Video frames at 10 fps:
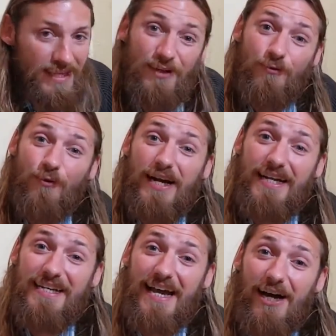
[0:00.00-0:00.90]
And
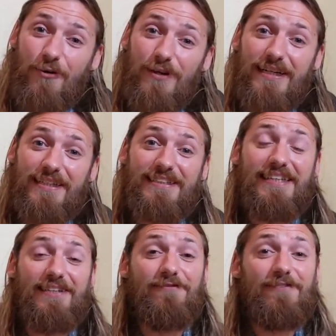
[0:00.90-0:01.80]
right now, it is
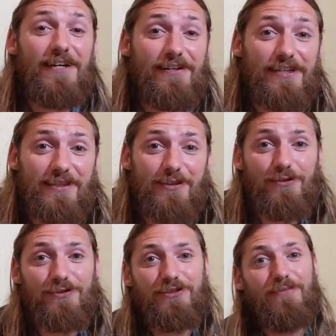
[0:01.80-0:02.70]
getting very
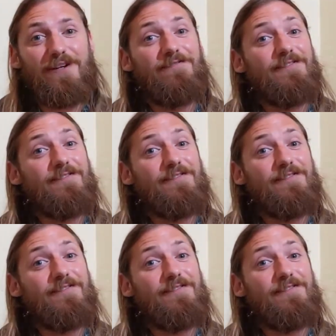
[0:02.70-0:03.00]
close to my